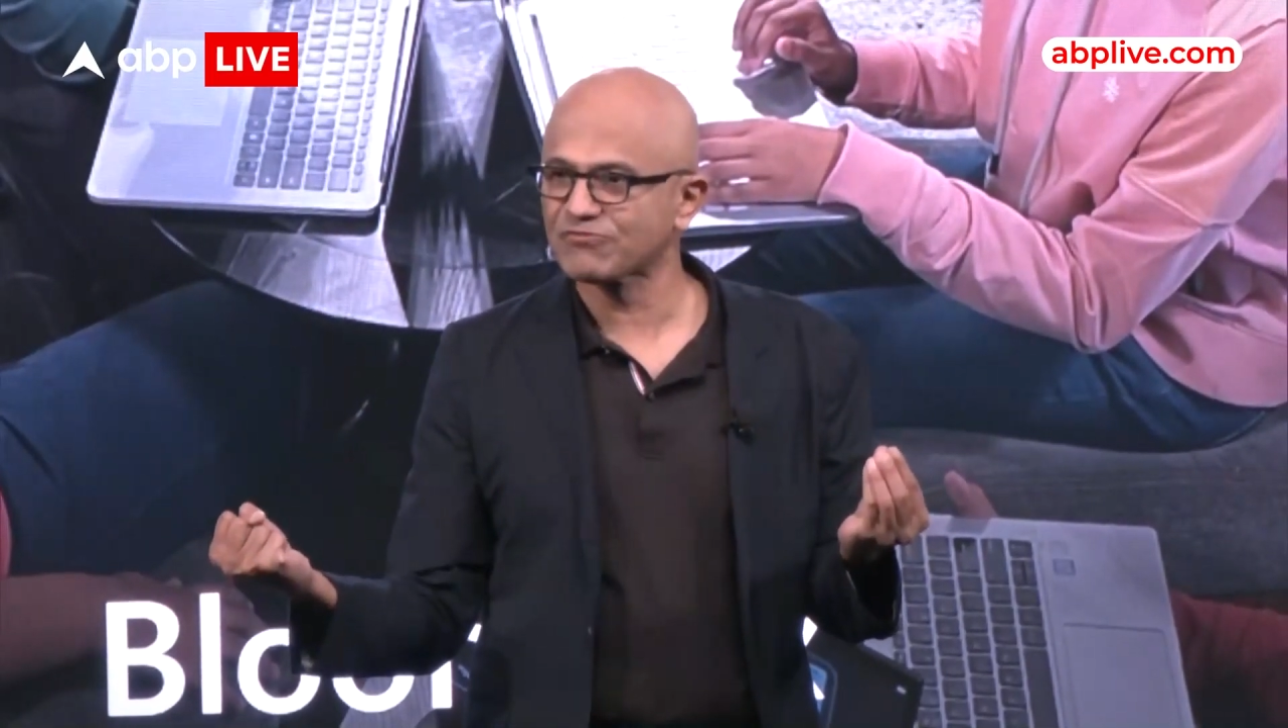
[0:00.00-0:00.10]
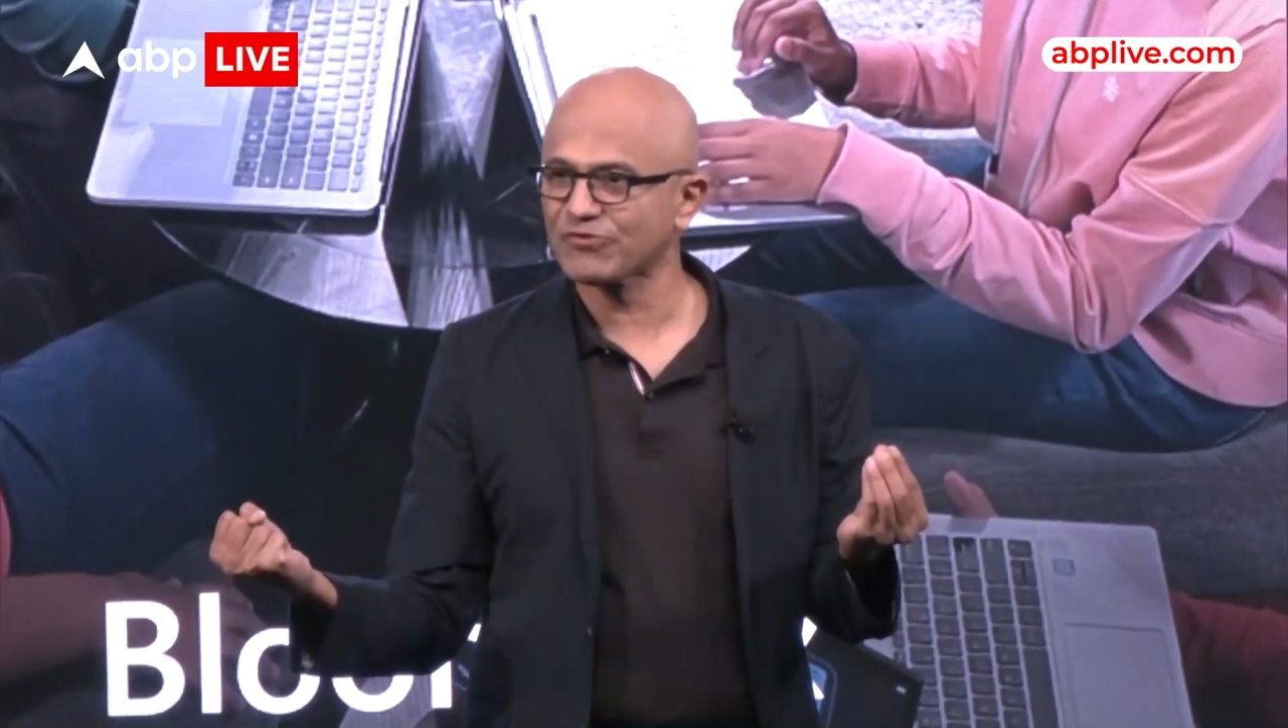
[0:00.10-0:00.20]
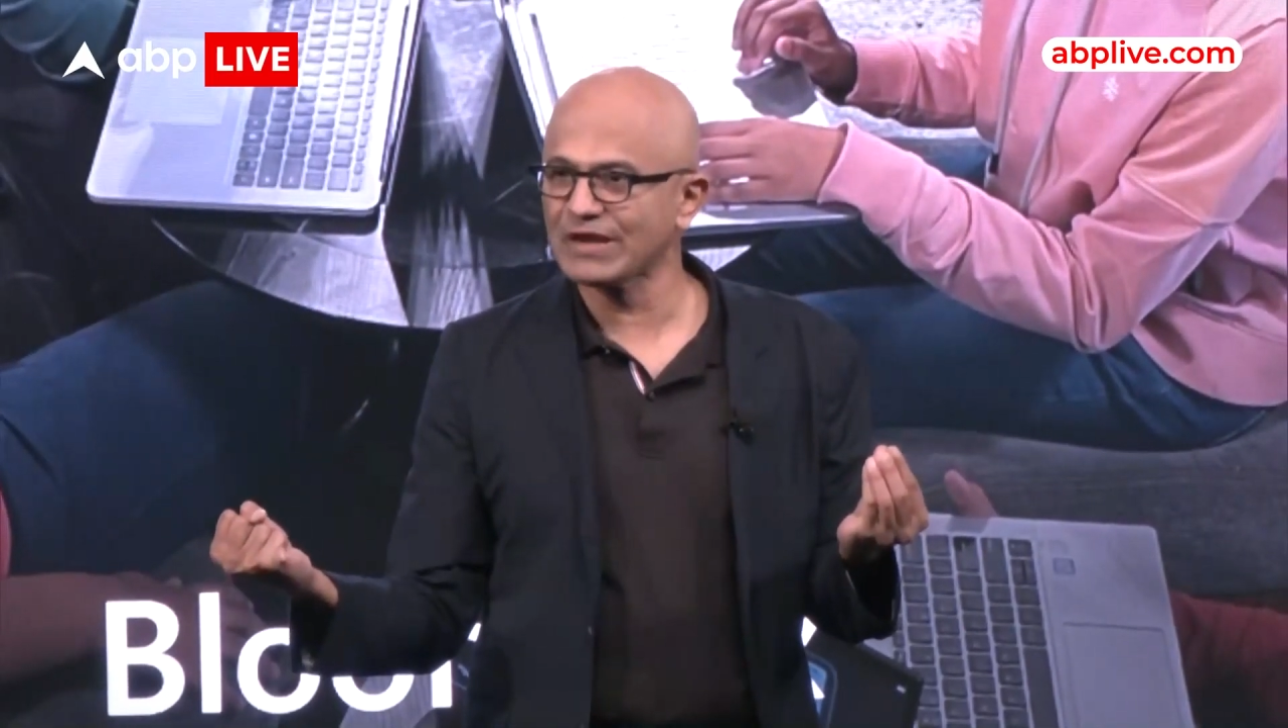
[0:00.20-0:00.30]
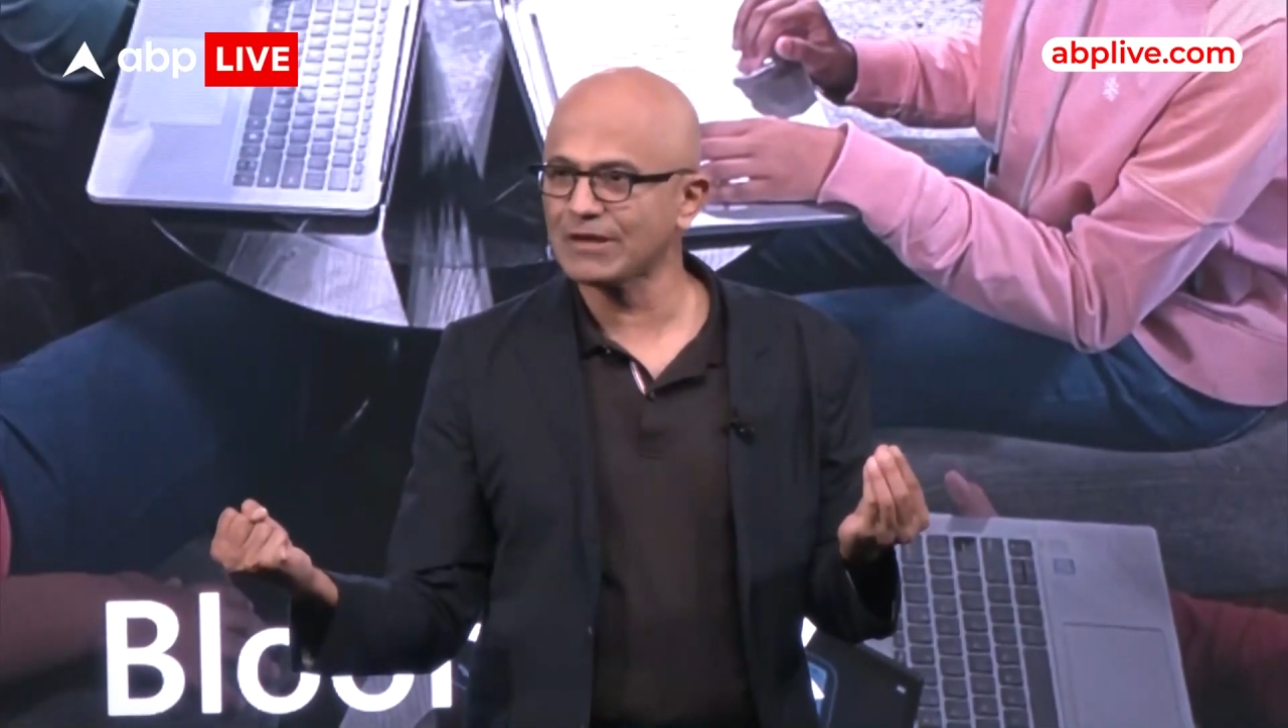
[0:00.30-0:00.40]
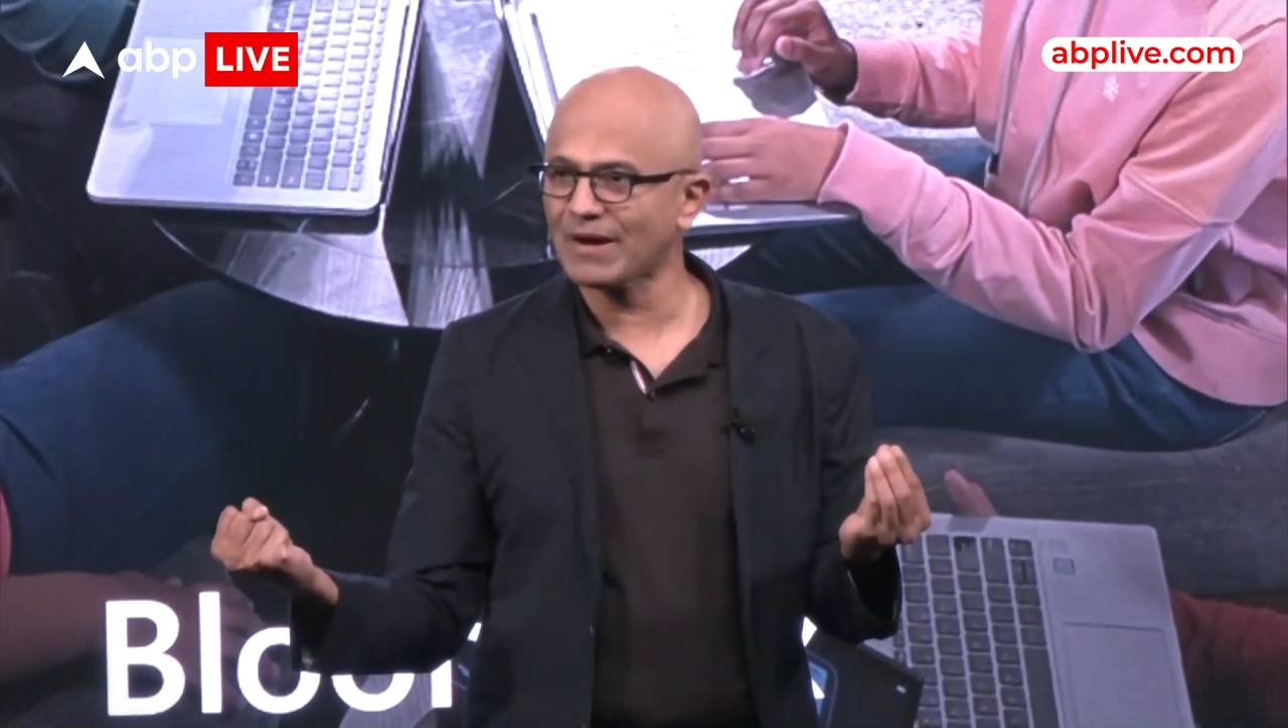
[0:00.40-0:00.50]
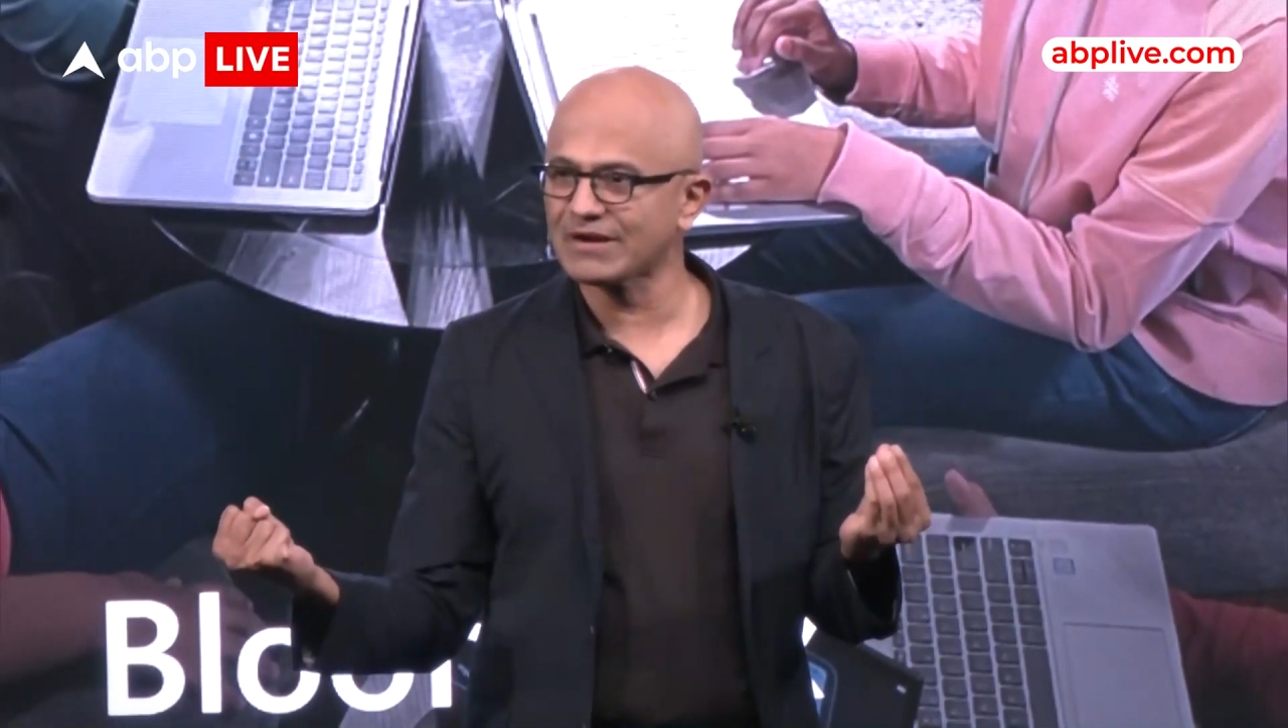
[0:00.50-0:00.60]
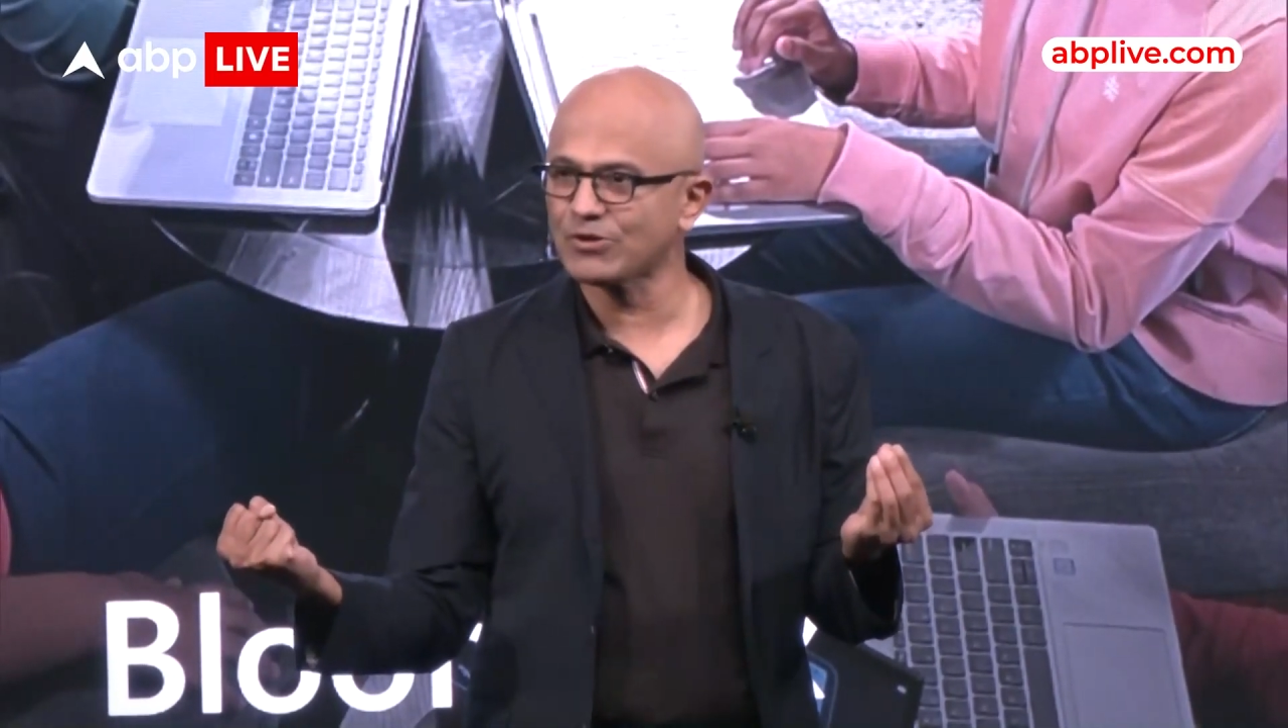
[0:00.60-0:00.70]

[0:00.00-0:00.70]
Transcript: For anybody